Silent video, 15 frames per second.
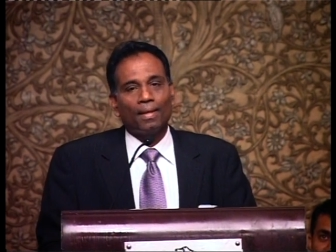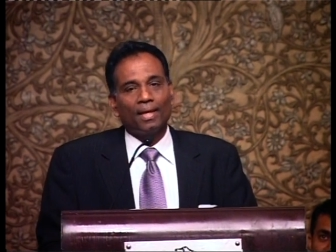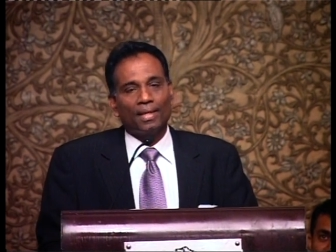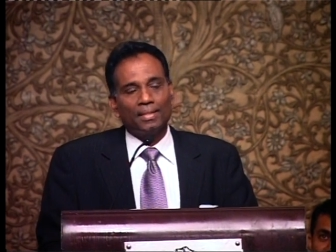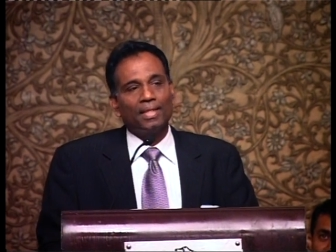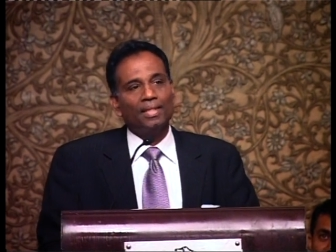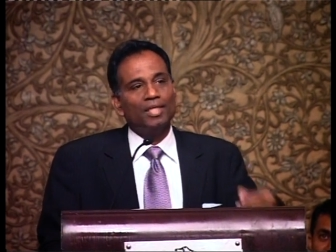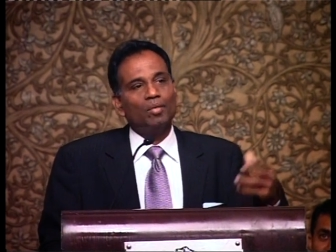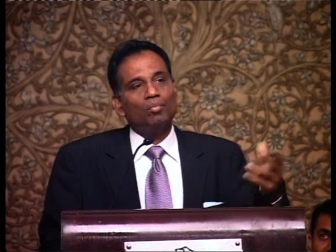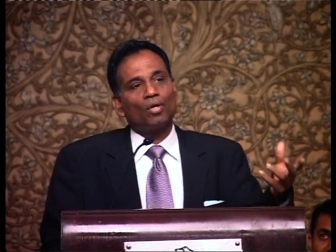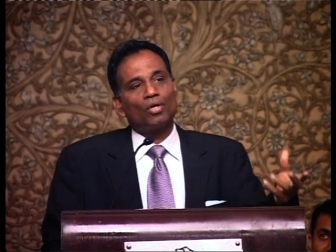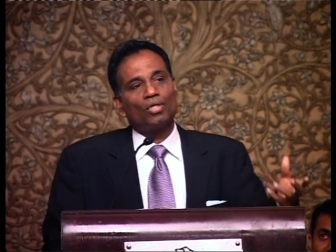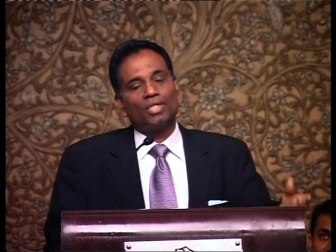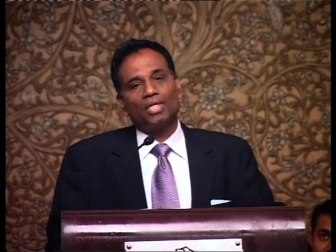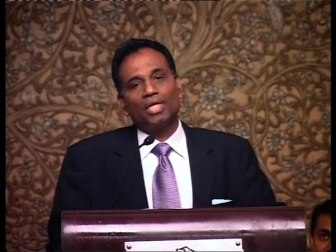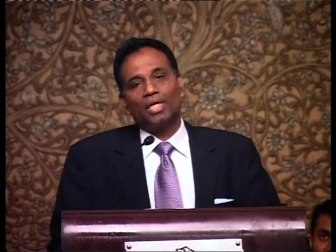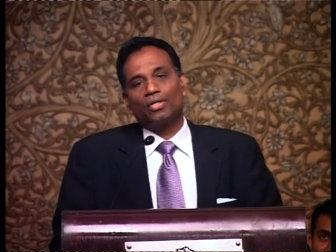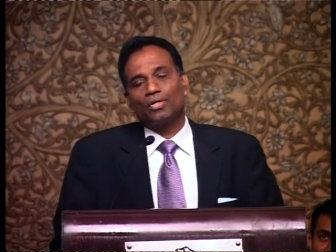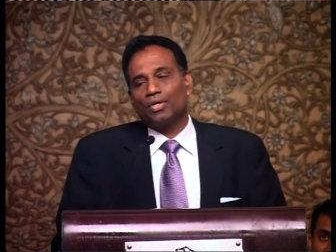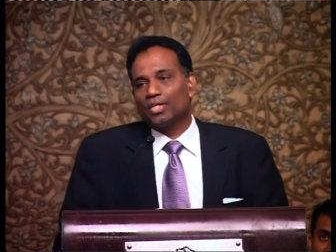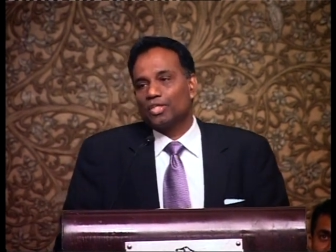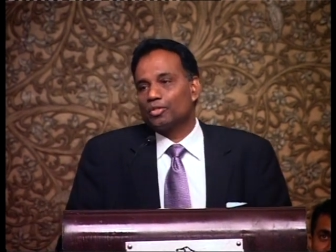And then he brought an
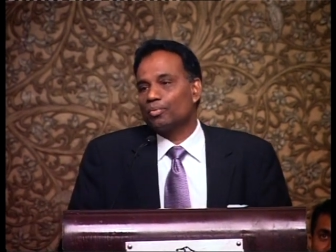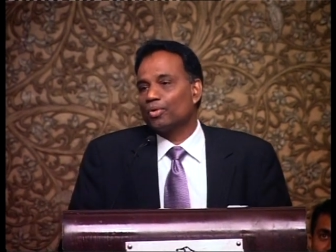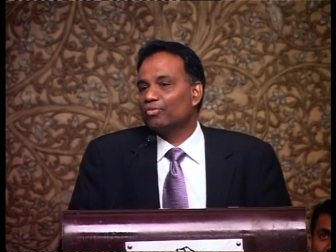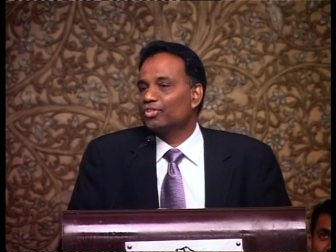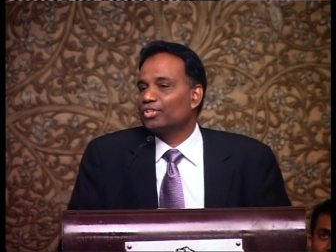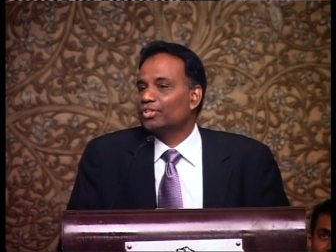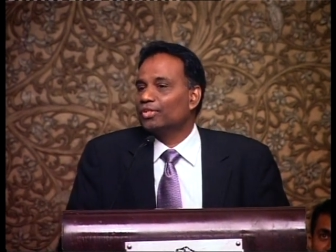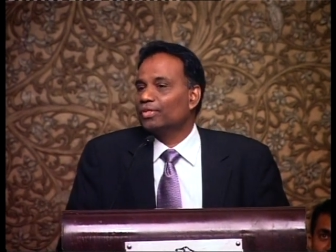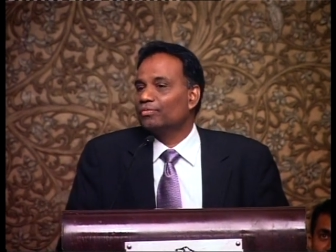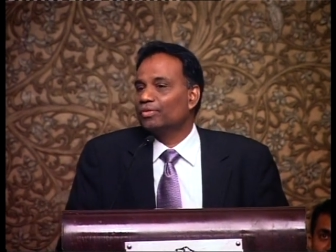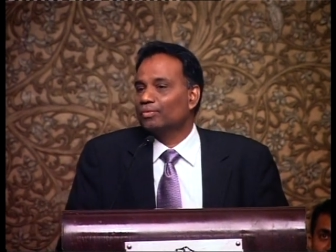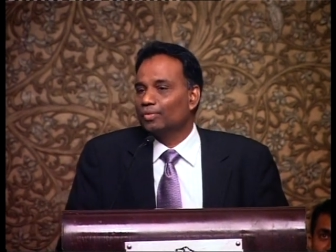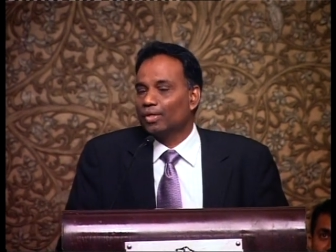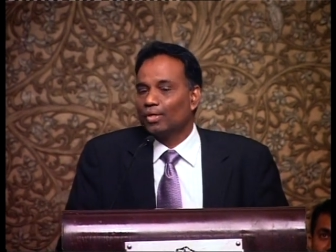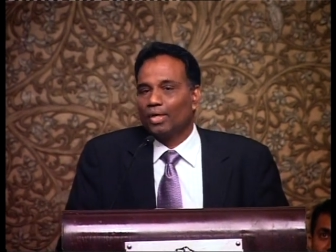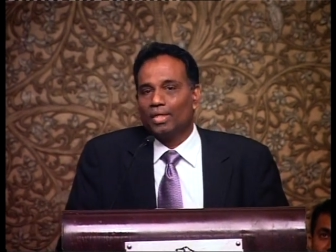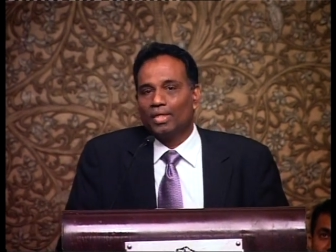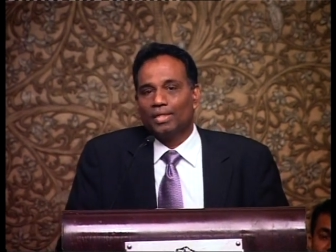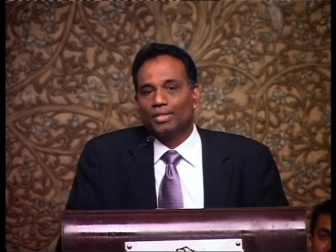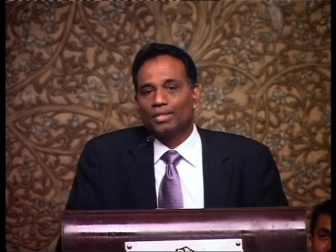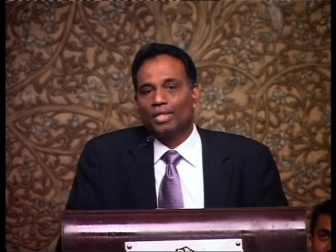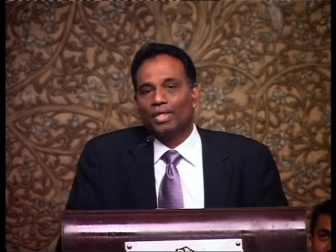electronics professor from the college,